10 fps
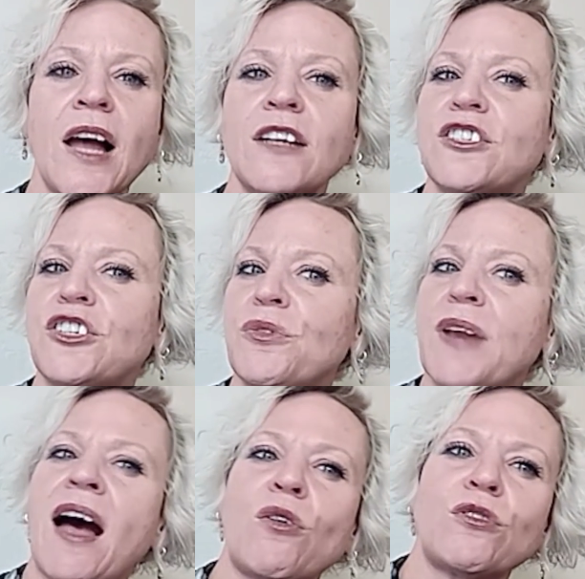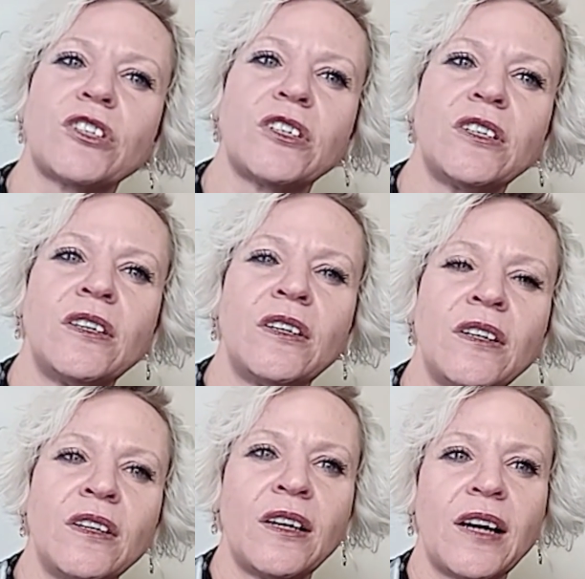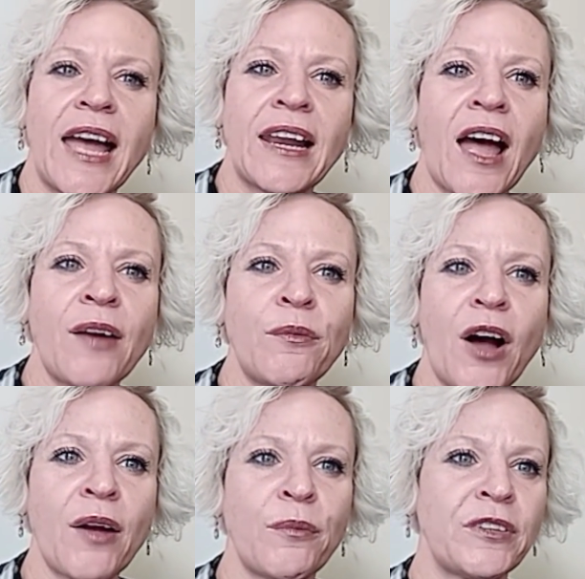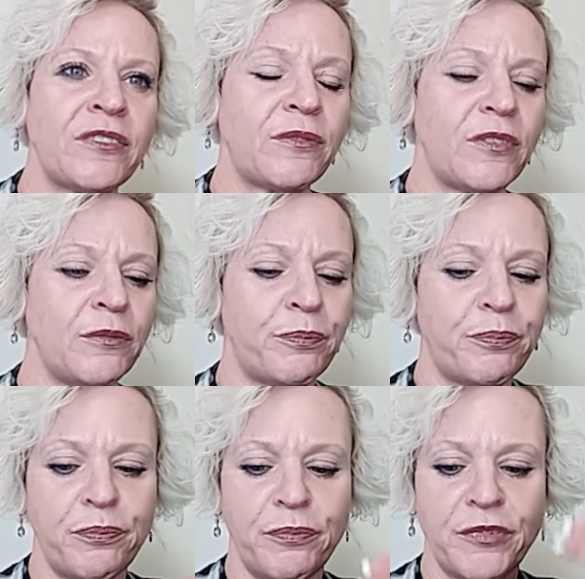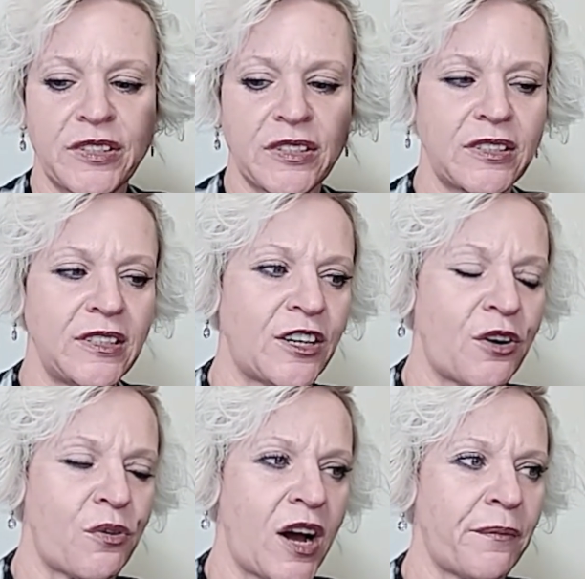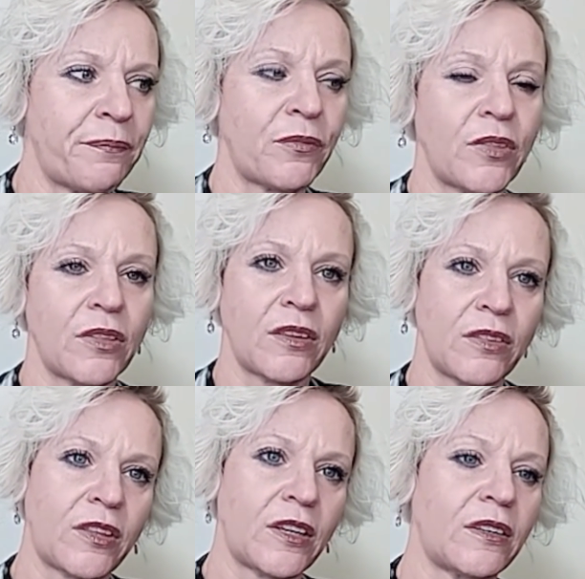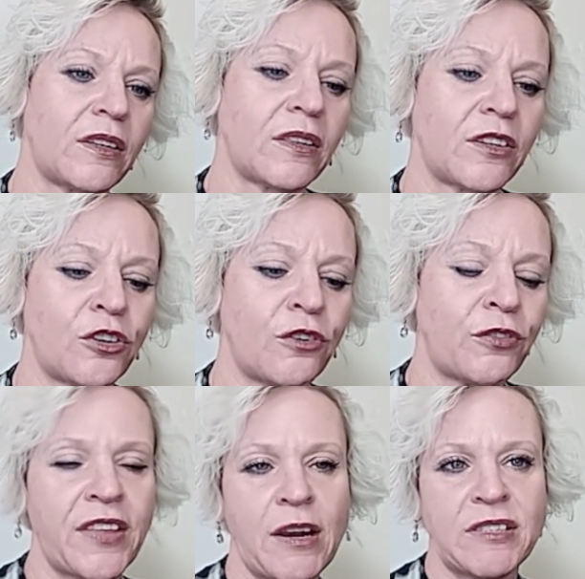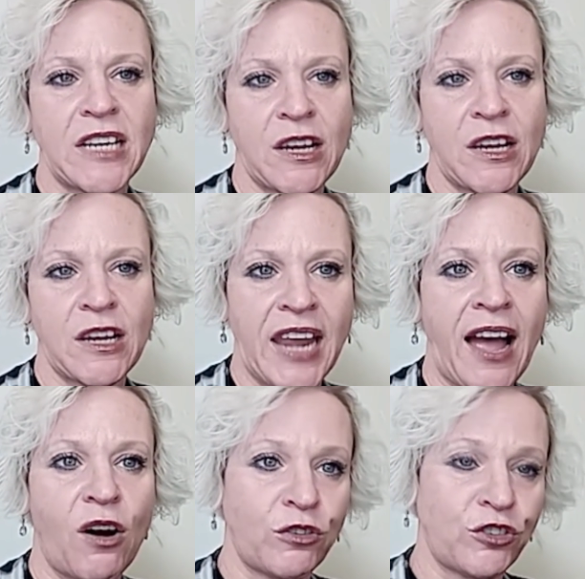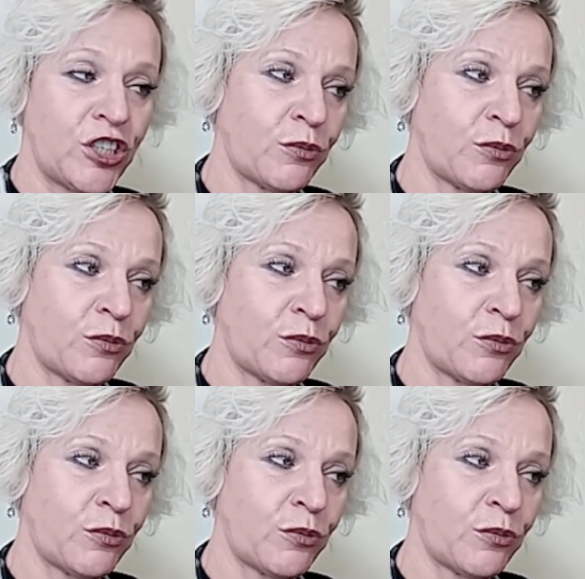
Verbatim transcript: tune out, and I would, you know, the girlfriend that I'm staying with now, she's